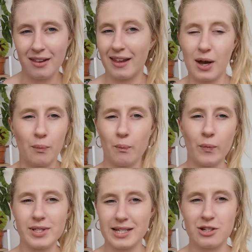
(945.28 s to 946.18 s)
Like, I
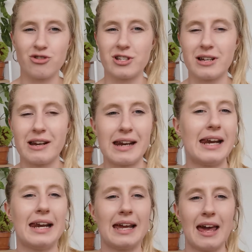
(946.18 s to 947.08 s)
wasn't interested in
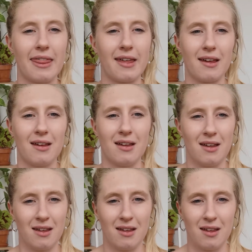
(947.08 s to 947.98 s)
any other
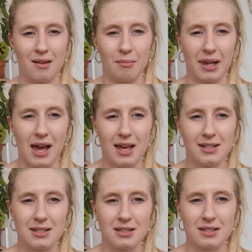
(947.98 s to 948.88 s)

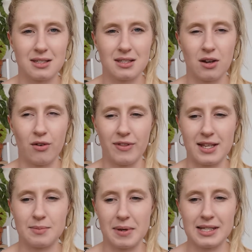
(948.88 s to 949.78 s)
plants of that
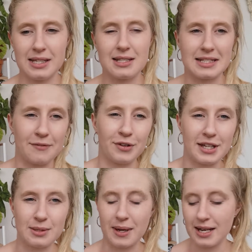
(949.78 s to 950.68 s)
species except for
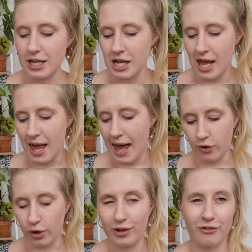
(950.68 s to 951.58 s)
this one.
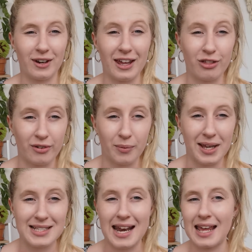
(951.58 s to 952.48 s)
Followed it for like 3
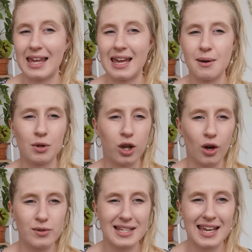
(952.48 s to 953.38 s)
weeks and it kept
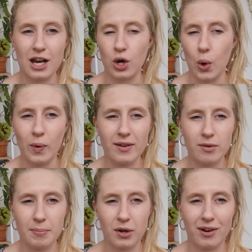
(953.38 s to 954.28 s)
closing and no one ever
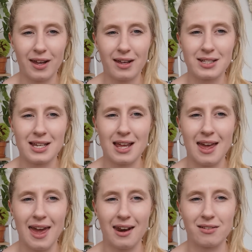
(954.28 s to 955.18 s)
bid on it,
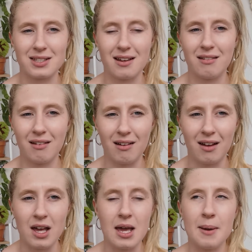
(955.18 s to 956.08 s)
and I was like, oh,
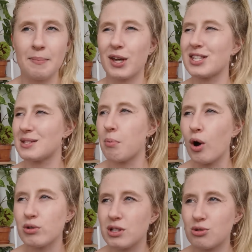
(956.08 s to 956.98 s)
because the
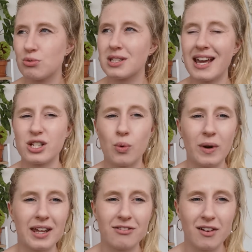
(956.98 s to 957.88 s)
postage was like
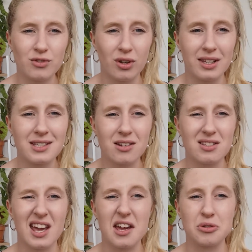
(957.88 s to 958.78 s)
$25, and I was
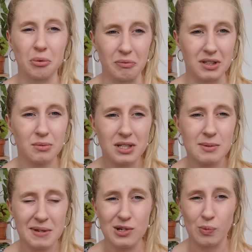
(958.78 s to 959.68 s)
like, I don't really want to
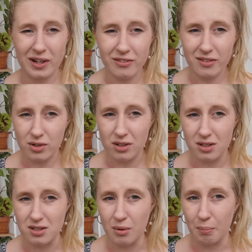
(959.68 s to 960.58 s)
spend $25 on